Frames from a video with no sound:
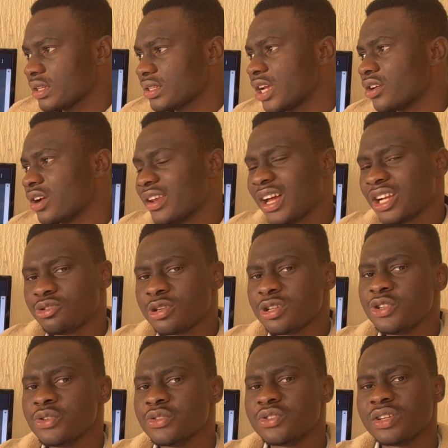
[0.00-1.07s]
that you can actually
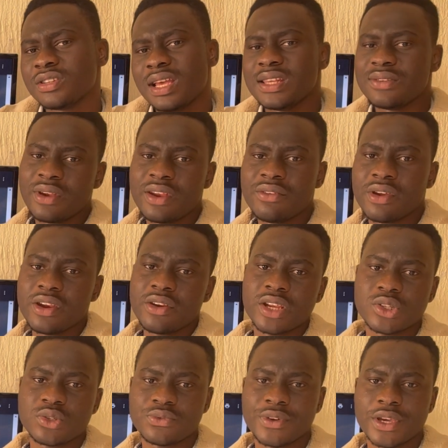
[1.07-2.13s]
use. Just that it's very, very rare
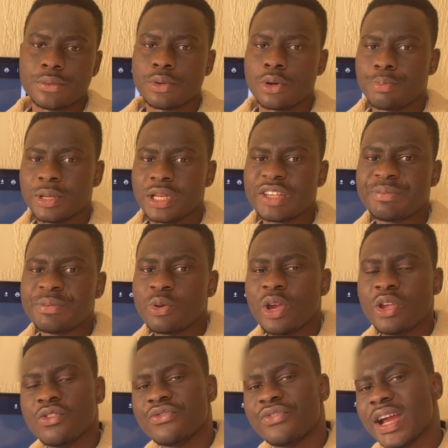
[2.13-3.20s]
to find, but believe me,
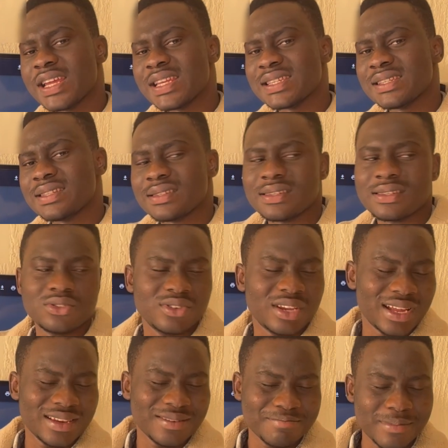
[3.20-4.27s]
when you find it, you
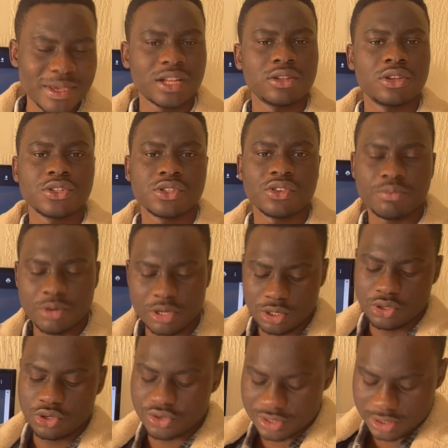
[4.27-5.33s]
can make lots of
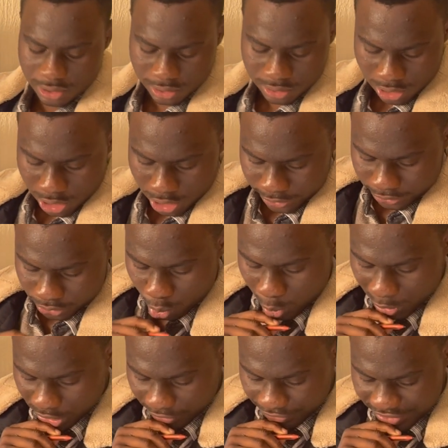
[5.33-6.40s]
money using it. So
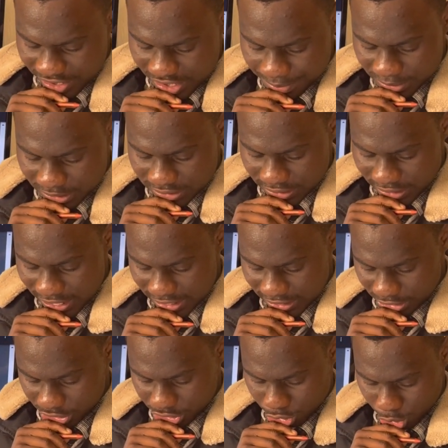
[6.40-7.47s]
one of them is the head
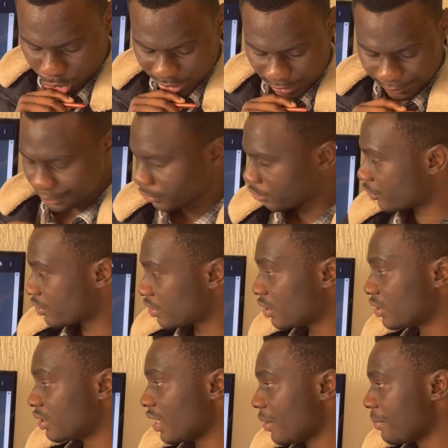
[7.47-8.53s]
and shoulder. You've
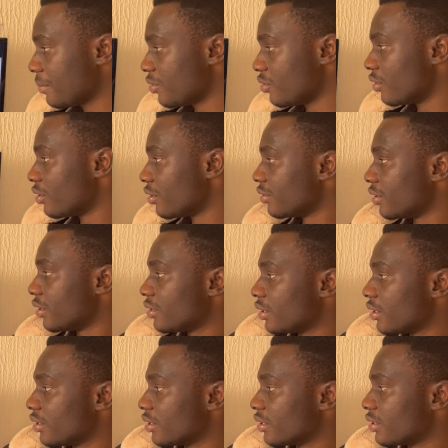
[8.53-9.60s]
seen them.
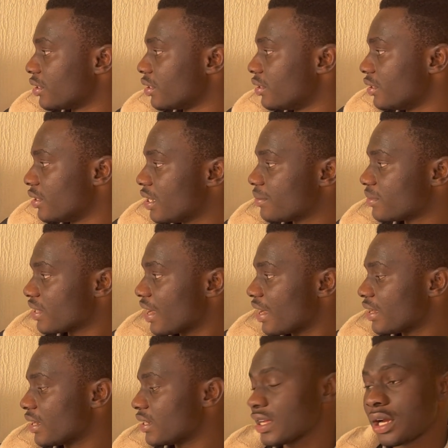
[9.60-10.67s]
The names are
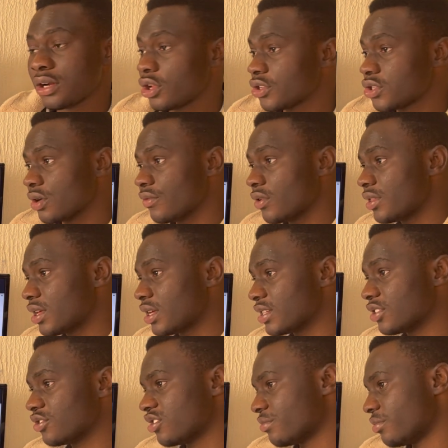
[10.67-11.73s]
here. There are lots of others.
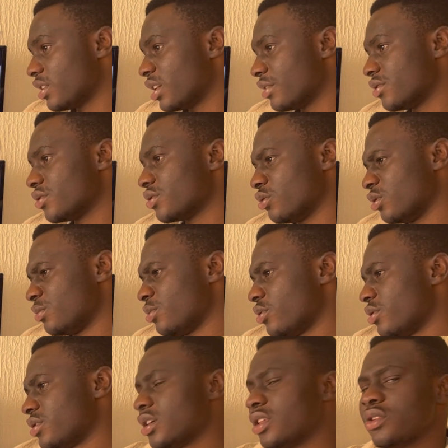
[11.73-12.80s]
I just brought out these ones
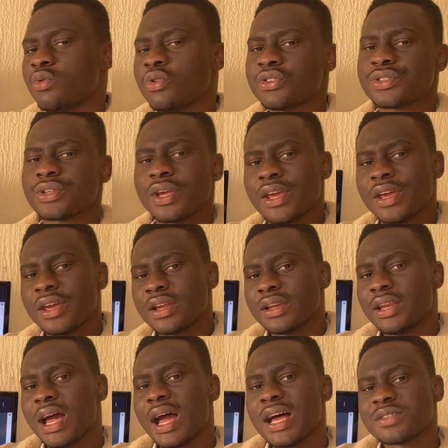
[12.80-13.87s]
because they're the ones
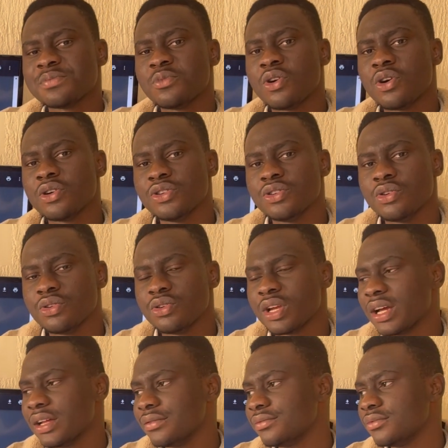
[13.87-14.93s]
that has more. You know, you
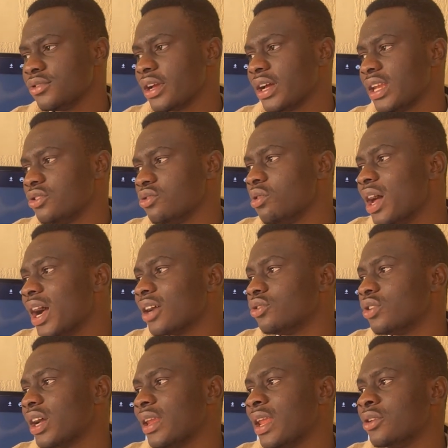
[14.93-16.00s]

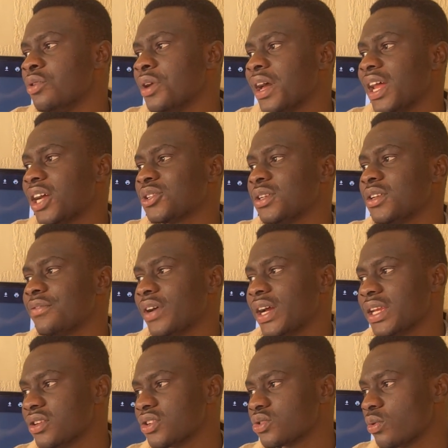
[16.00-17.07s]
can actually
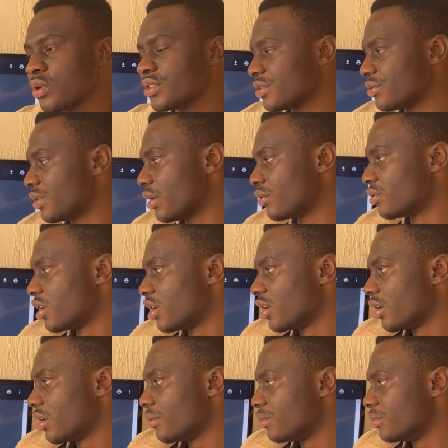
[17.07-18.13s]
find these ones around.
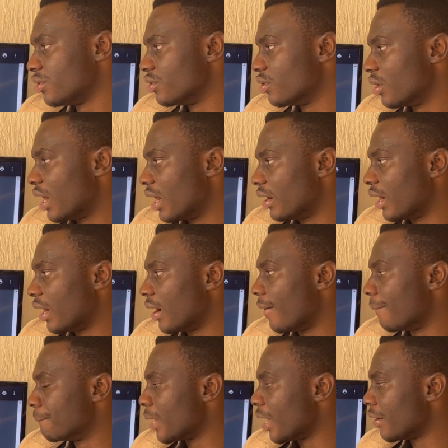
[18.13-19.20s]
You know,
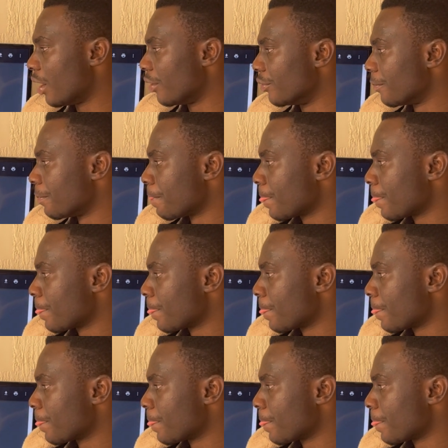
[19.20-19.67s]
around.